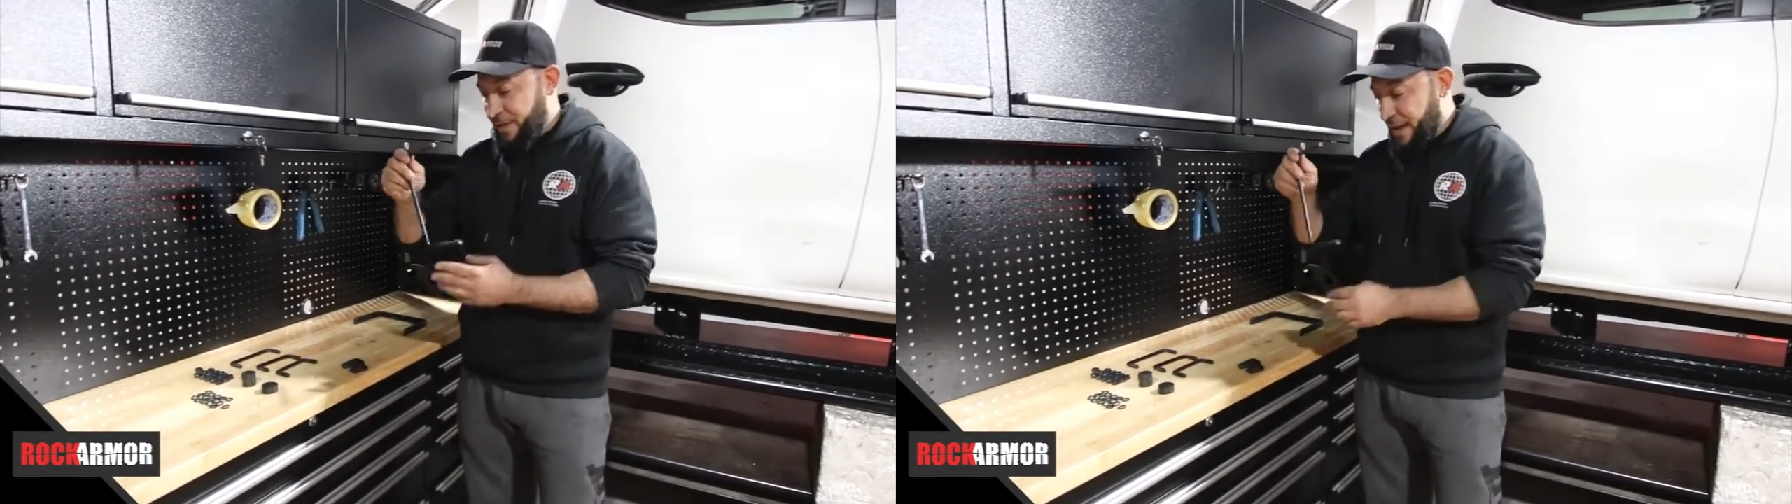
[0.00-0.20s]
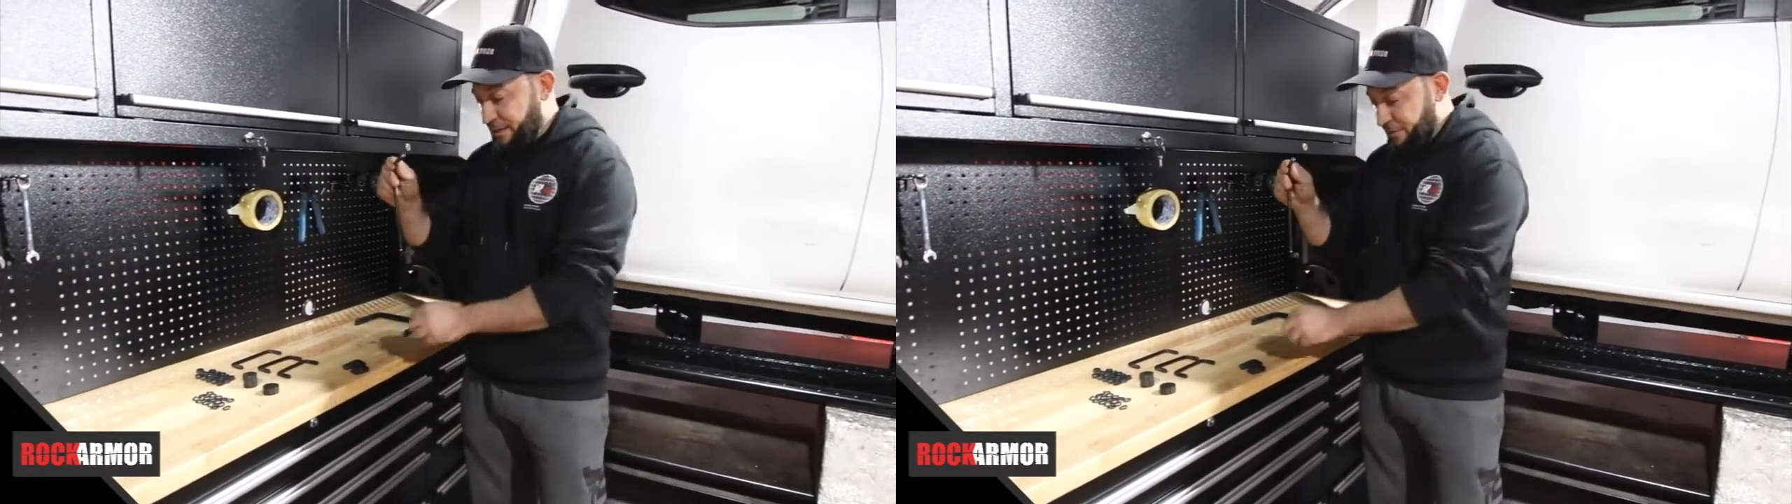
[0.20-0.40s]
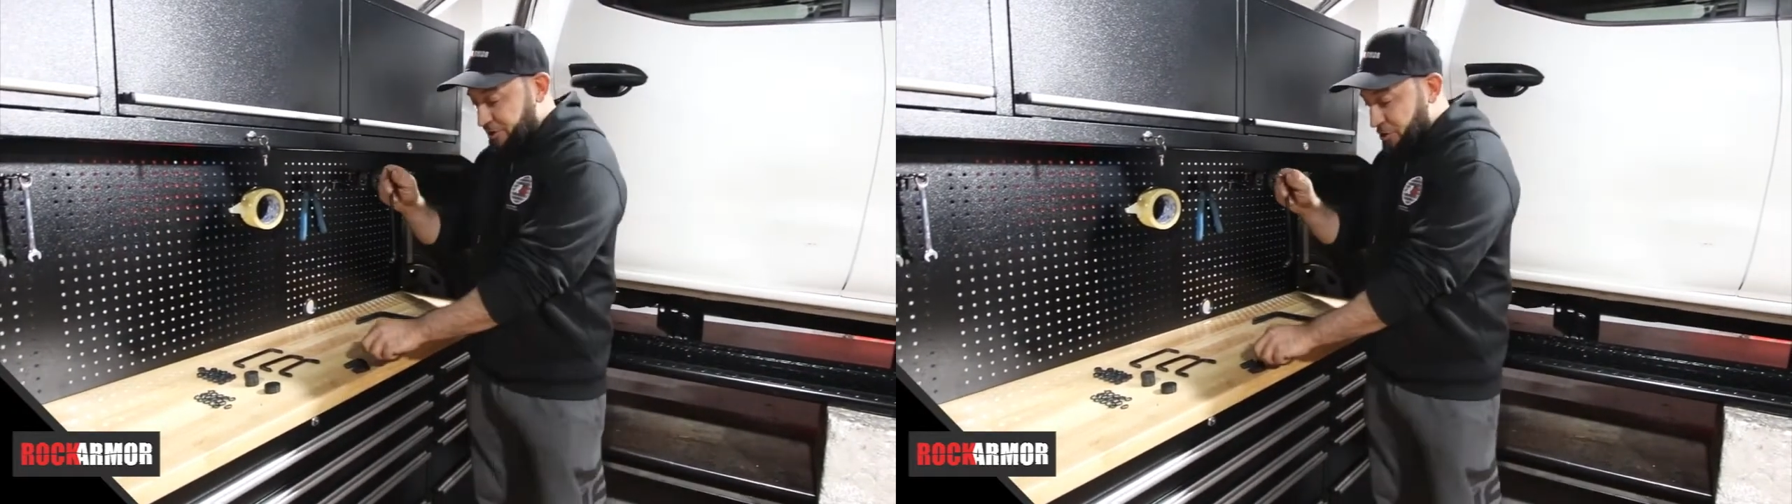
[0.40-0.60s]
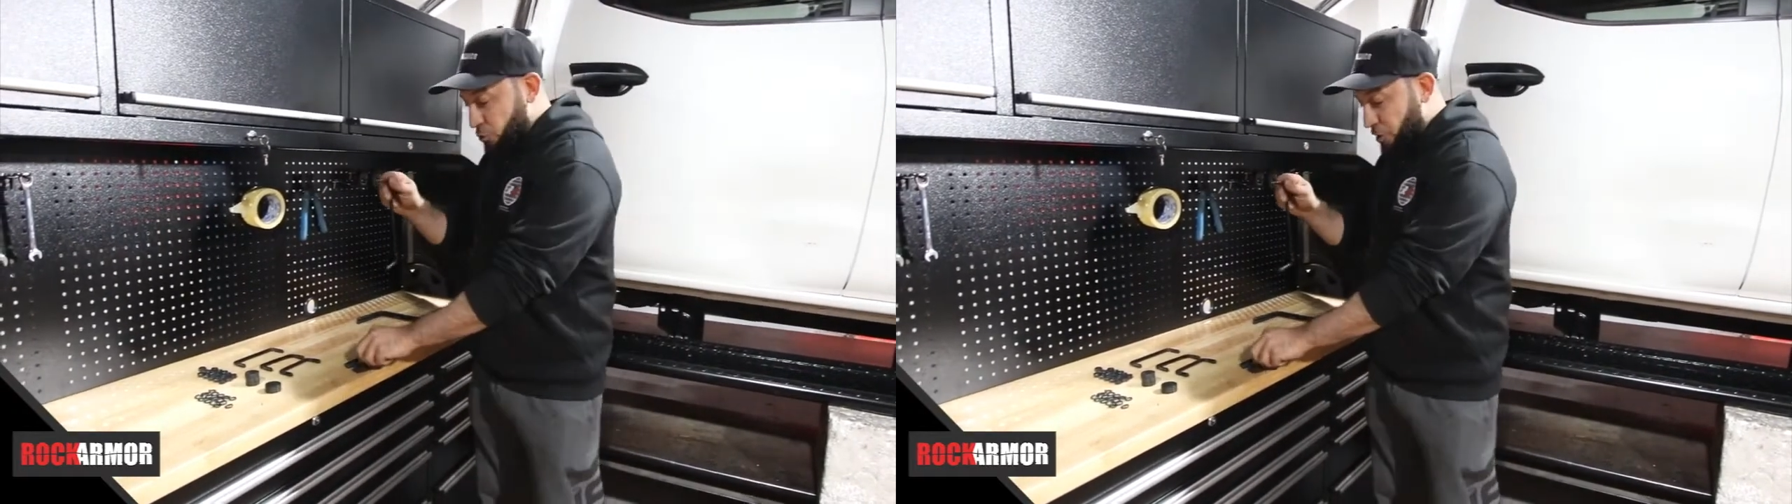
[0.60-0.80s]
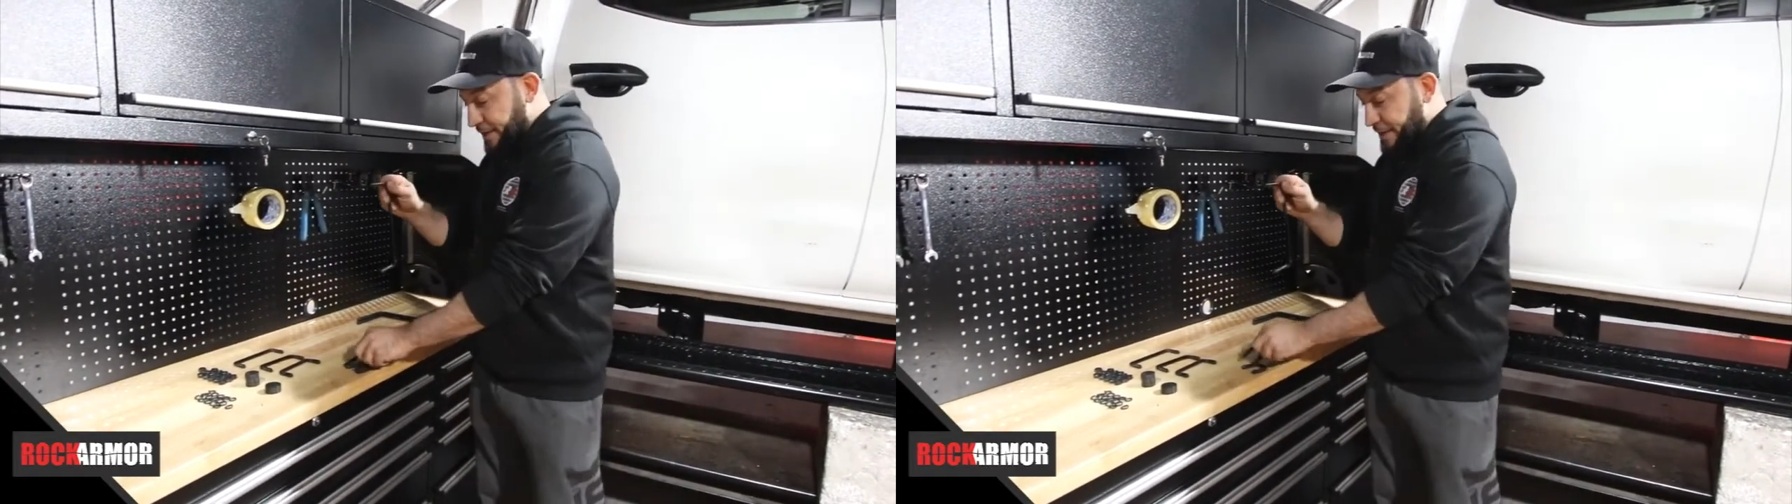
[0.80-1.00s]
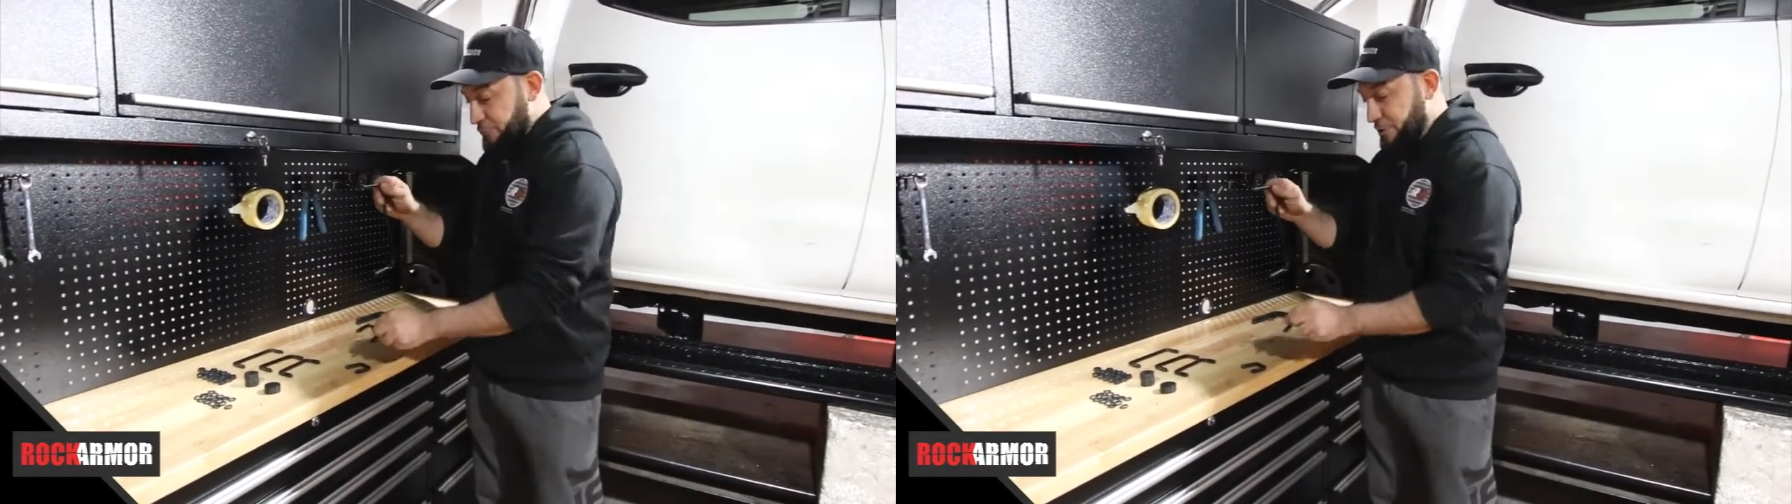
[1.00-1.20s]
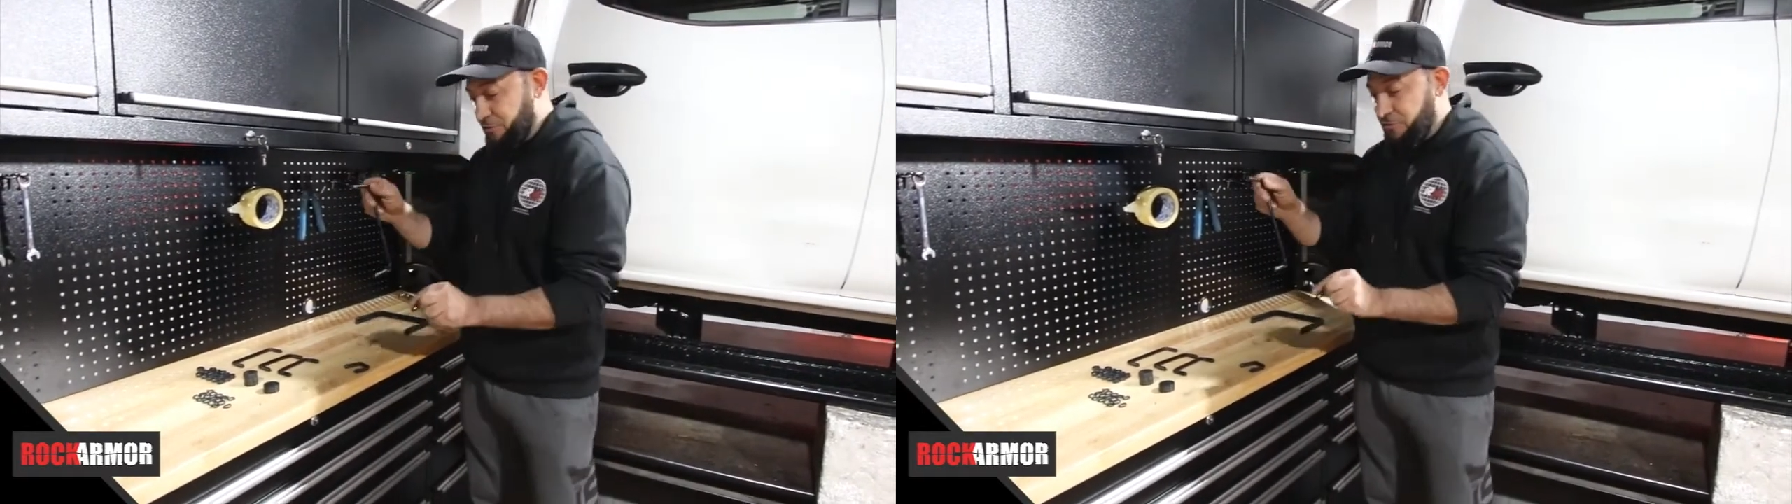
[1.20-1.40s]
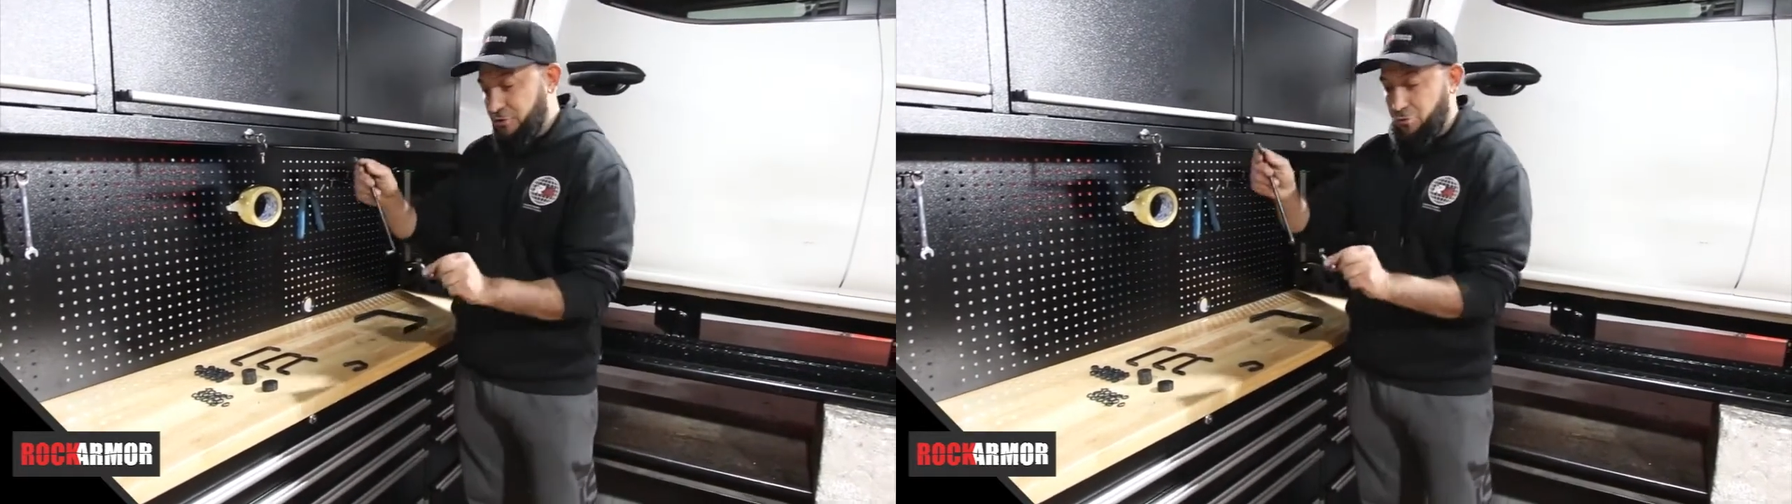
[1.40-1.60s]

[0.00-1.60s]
and that's going to work in with